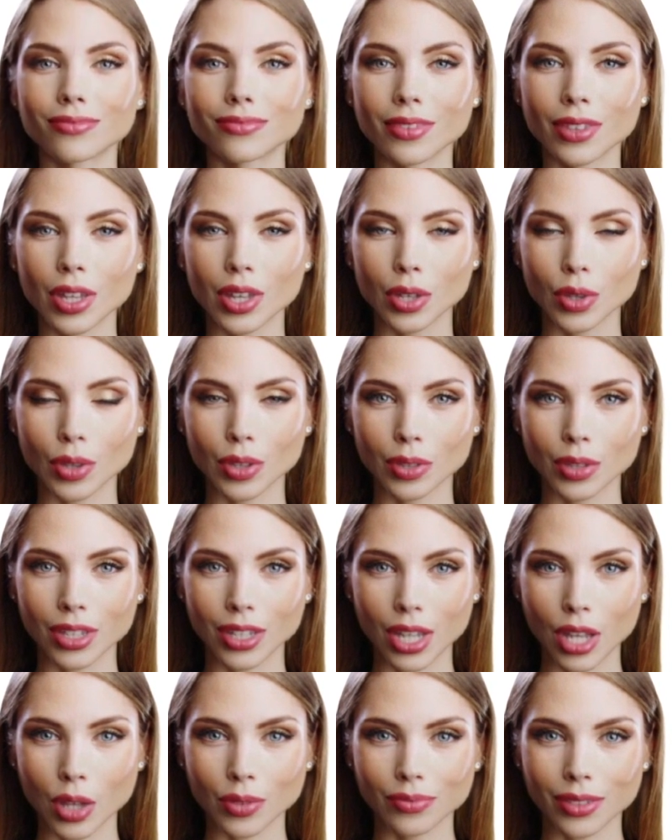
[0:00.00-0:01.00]
No,
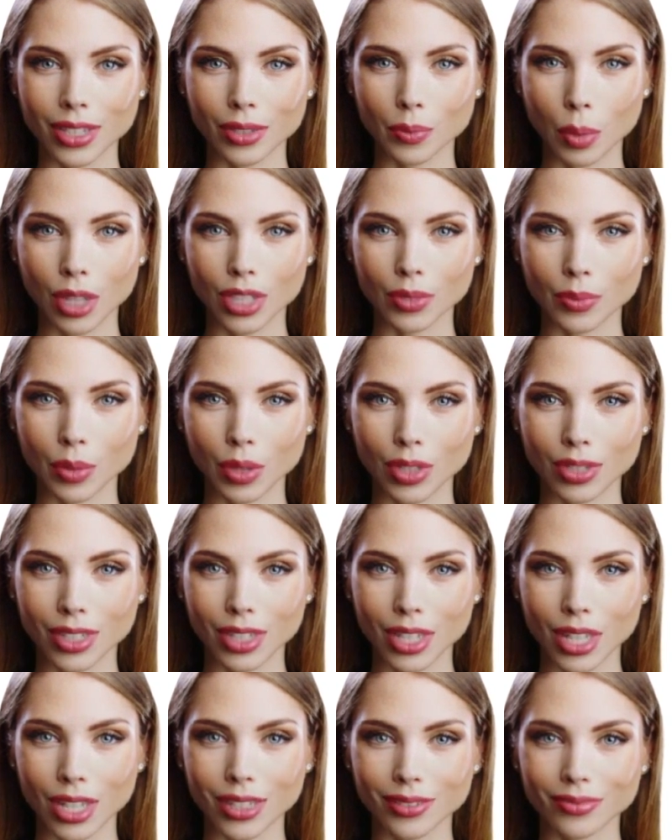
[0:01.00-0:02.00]
love is much more than
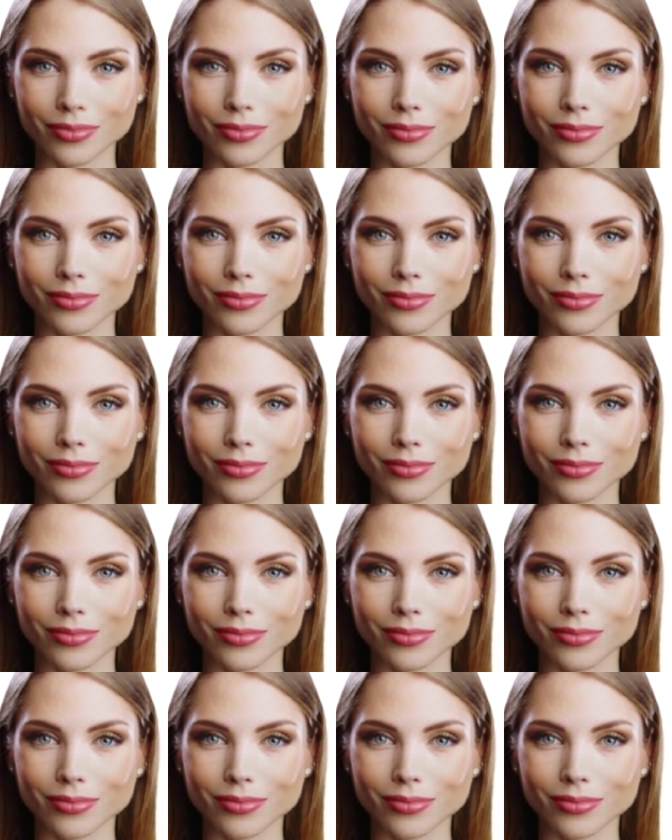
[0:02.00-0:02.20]
that.